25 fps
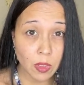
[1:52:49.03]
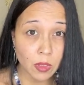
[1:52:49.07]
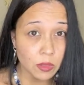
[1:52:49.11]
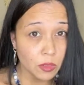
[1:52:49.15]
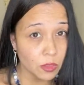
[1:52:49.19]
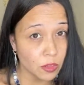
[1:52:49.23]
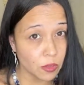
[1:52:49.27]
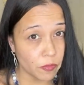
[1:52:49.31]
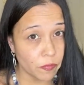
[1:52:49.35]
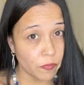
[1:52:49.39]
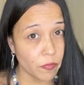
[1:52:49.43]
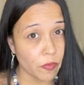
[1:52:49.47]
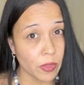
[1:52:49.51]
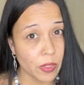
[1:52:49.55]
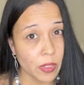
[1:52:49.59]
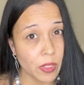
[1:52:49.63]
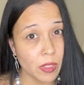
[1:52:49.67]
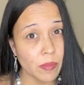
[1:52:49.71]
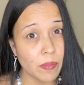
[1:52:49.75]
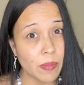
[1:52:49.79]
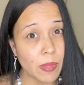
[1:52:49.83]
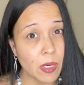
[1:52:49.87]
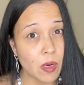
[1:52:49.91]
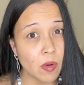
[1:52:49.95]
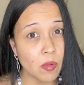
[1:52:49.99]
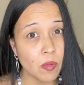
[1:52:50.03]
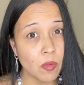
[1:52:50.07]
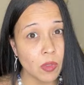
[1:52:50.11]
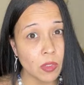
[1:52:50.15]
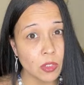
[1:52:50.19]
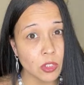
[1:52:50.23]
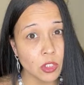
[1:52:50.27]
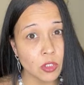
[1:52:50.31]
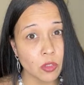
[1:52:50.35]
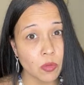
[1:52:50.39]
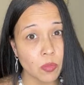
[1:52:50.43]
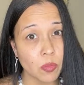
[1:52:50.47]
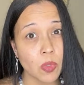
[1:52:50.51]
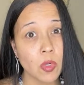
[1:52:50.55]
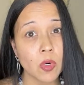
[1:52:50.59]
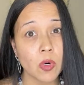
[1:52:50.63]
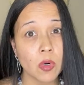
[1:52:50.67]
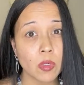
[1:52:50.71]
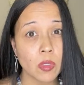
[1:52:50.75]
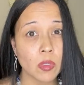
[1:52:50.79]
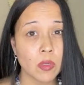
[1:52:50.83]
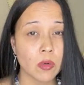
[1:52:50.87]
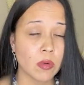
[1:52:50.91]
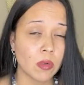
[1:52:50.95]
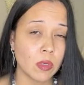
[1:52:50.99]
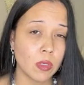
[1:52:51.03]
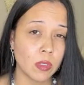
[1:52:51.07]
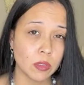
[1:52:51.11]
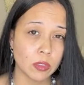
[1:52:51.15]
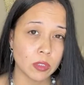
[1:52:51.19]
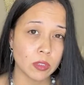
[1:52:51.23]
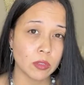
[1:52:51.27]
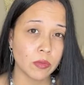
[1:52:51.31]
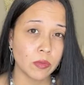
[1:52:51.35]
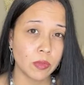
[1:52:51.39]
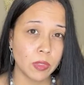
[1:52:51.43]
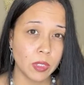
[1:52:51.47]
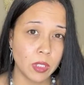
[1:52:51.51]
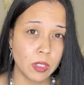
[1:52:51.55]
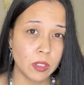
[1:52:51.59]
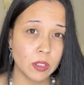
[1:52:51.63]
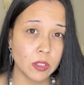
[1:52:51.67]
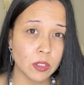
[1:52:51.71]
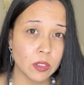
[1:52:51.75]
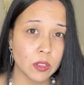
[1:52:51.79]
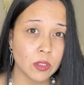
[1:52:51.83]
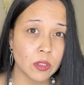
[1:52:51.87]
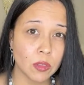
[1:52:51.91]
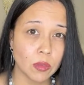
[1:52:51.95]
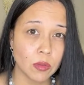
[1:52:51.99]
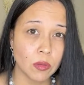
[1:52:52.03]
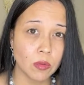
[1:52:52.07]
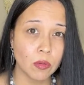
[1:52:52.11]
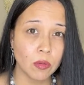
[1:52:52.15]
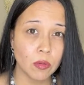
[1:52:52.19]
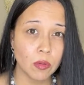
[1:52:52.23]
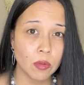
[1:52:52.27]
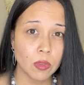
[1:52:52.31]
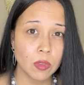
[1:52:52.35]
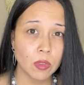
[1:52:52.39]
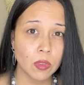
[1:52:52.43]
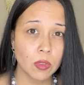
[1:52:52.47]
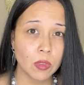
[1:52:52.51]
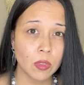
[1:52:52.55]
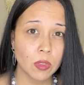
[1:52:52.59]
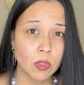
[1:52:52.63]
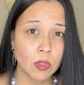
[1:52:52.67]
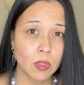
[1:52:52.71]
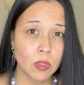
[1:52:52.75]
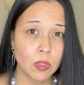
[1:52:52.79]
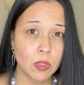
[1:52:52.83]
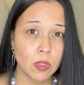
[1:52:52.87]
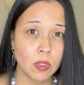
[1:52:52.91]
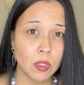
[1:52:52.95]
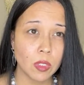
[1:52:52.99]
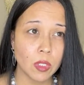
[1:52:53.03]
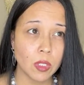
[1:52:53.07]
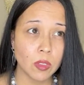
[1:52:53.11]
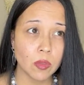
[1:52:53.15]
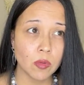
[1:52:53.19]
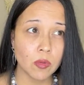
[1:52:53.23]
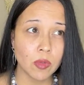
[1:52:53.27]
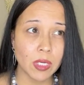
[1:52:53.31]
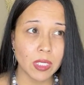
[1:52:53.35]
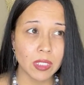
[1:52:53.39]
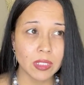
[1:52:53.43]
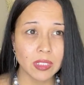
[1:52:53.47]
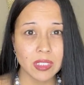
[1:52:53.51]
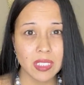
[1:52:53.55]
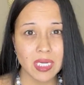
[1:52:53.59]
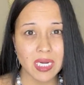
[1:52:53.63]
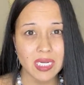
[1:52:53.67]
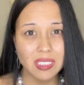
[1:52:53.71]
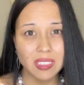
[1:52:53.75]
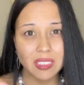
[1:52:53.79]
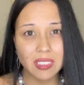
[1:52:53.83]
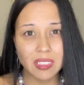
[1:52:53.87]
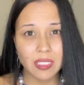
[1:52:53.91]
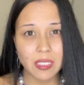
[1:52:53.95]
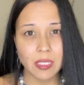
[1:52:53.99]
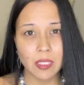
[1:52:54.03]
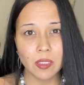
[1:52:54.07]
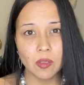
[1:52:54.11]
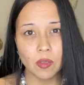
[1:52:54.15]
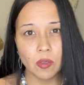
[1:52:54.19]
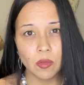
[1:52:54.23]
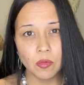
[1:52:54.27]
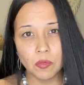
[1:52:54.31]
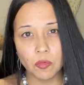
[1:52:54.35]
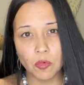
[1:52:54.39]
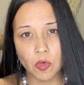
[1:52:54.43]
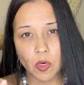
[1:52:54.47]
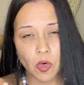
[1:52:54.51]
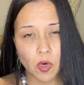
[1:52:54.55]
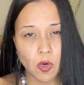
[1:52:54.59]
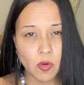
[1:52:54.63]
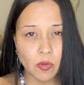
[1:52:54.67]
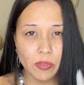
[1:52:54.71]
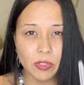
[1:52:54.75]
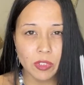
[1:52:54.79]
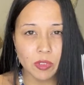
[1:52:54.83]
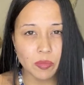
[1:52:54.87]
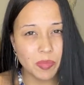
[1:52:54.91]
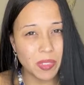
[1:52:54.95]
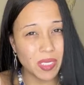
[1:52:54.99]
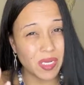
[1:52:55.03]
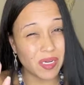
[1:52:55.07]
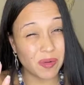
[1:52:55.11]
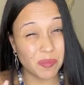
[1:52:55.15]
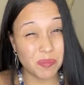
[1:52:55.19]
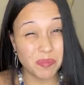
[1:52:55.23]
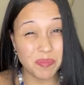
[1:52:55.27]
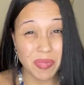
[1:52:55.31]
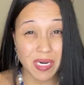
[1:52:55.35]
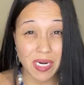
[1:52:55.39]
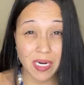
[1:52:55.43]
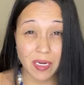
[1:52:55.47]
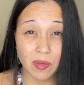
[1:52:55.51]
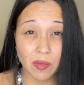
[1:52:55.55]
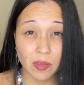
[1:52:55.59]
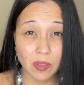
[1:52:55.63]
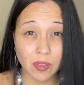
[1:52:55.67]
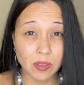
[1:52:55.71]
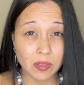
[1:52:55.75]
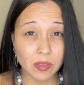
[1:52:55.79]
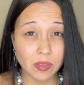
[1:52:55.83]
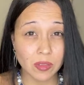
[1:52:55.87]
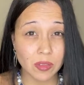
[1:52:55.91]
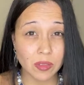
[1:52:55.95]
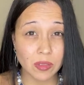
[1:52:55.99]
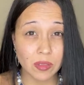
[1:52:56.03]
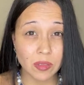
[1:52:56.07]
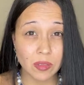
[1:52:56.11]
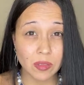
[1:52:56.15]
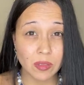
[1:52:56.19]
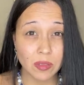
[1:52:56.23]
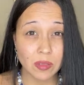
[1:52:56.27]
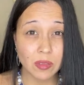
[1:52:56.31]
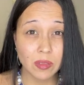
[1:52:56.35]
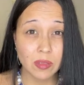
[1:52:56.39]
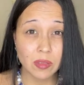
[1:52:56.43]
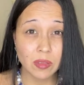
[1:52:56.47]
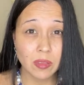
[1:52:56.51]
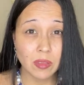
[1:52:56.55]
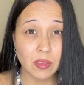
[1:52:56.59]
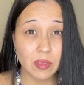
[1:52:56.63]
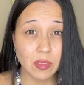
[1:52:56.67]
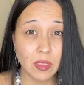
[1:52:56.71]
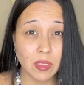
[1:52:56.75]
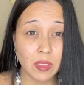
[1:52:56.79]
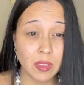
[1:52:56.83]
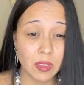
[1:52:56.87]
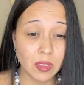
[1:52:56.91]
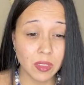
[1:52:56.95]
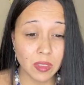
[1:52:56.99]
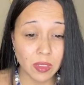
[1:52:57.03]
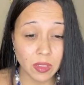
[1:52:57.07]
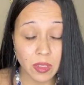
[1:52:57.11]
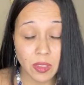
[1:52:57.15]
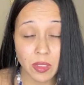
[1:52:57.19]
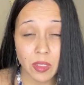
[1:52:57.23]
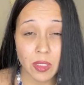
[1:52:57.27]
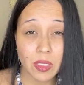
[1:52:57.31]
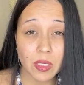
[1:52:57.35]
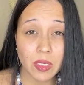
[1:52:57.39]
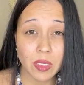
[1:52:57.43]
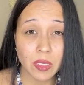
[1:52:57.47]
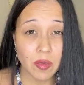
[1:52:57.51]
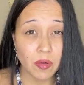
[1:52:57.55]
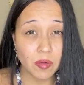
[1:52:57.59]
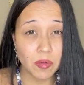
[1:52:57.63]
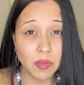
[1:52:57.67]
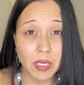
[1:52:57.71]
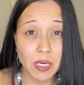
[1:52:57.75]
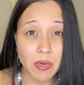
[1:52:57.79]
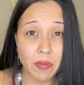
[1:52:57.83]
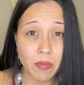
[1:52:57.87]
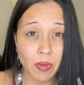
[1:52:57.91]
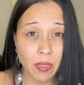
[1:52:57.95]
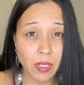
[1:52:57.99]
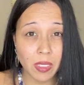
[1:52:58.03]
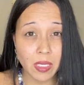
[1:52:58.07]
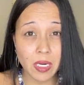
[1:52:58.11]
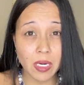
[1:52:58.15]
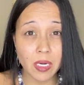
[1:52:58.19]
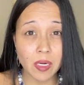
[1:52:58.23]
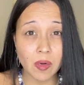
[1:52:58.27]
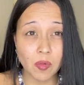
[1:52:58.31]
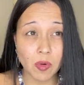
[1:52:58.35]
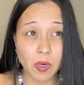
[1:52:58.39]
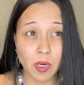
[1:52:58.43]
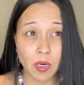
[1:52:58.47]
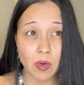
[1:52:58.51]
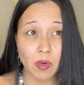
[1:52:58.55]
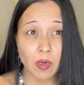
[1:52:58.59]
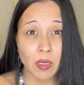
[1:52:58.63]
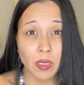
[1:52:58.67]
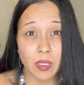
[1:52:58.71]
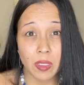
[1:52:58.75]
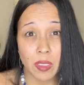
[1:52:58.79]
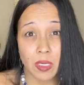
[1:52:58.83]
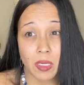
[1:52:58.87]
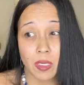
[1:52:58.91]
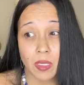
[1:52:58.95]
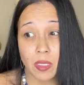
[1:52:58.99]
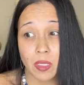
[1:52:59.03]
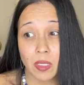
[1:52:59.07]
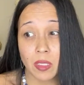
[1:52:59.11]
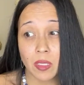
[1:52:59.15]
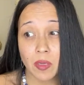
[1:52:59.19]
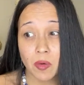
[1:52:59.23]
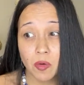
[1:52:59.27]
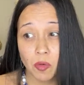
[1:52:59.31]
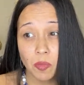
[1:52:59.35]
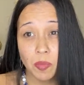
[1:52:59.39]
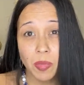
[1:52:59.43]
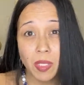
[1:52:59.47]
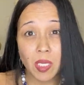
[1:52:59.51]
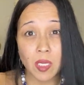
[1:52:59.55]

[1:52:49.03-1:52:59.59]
don't forget about what your partner also needs too. Otherwise, that scale will always be unbalanced. And it'll never get anywhere. And then it'll be